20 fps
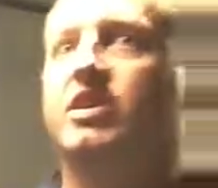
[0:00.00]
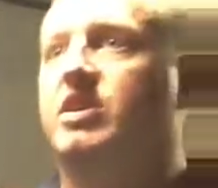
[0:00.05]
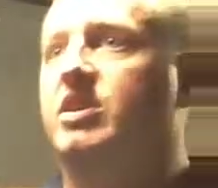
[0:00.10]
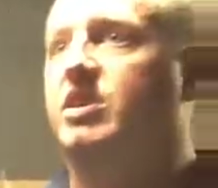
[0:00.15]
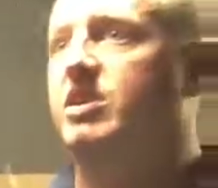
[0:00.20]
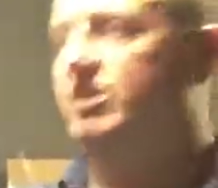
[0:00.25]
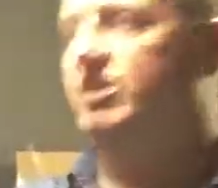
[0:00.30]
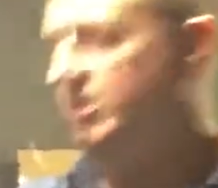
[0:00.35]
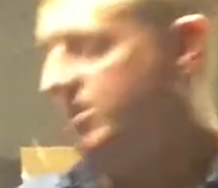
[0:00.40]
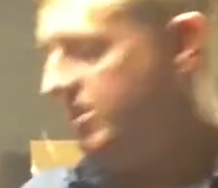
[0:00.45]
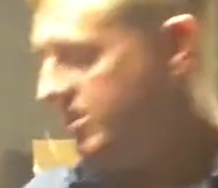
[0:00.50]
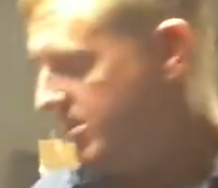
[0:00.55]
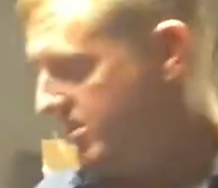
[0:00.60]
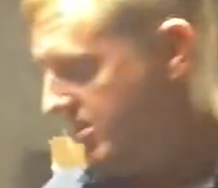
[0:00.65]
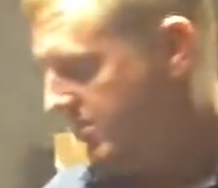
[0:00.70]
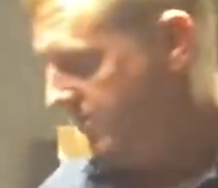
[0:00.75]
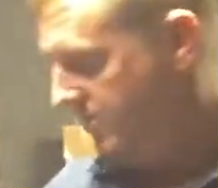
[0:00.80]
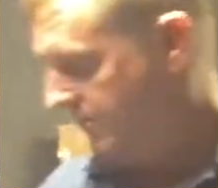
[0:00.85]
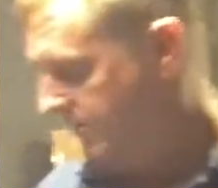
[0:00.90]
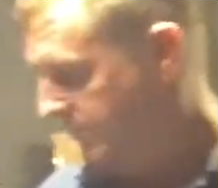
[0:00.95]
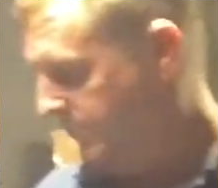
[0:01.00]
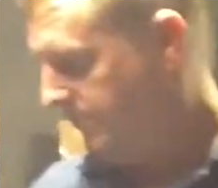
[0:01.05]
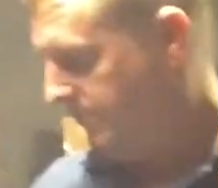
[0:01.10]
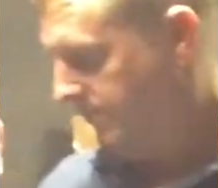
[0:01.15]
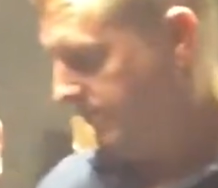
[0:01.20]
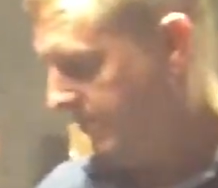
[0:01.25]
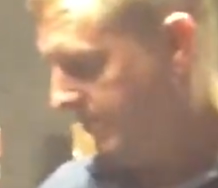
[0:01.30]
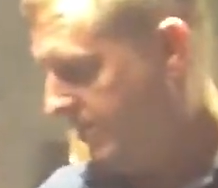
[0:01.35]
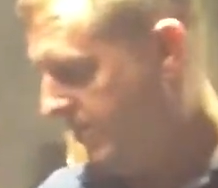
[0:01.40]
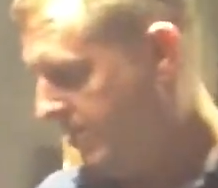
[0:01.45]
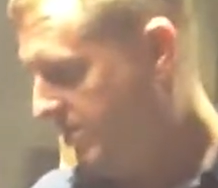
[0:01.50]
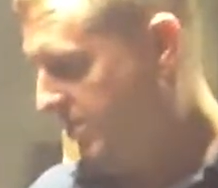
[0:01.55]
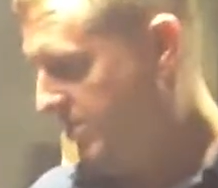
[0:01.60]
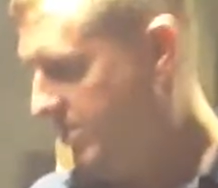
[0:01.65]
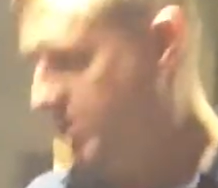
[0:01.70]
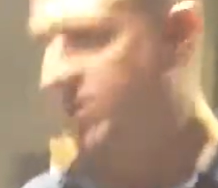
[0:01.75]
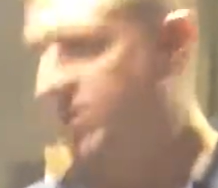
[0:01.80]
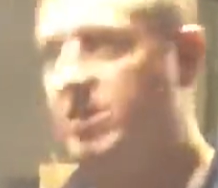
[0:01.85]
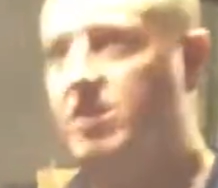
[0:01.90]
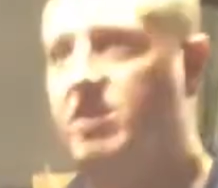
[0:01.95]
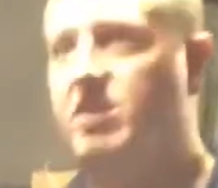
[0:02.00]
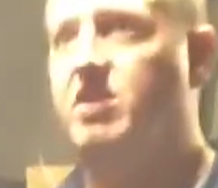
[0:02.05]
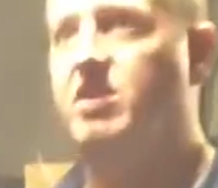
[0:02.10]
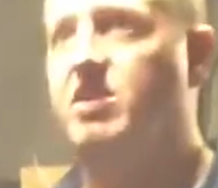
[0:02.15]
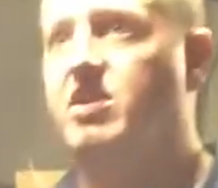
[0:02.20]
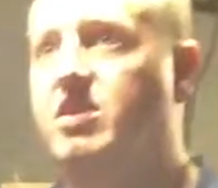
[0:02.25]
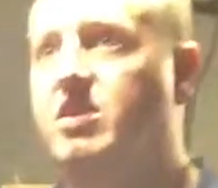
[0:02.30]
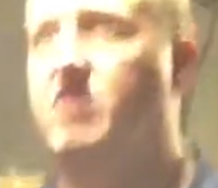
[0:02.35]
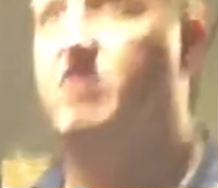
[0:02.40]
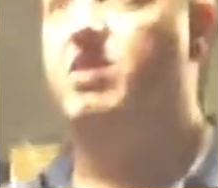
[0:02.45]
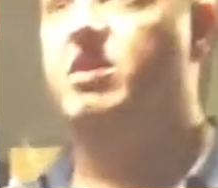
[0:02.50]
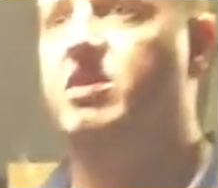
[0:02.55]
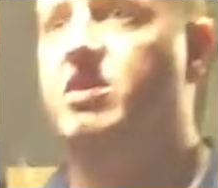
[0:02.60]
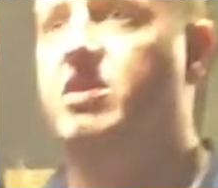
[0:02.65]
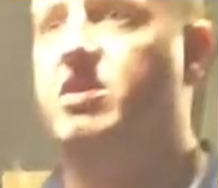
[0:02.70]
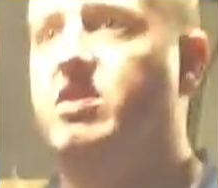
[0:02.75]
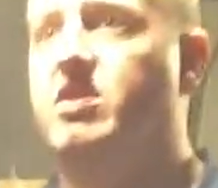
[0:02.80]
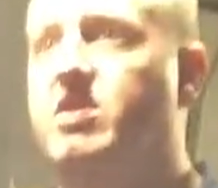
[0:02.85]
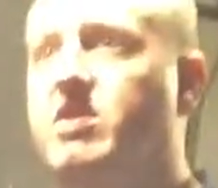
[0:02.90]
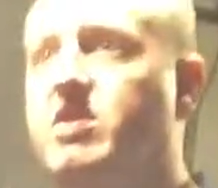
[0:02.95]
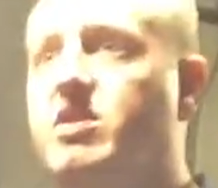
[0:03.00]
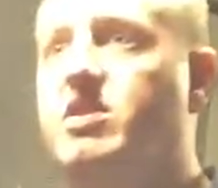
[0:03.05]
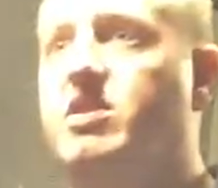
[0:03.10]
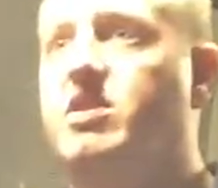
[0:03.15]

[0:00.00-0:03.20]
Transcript: as it is right now, is expandable to those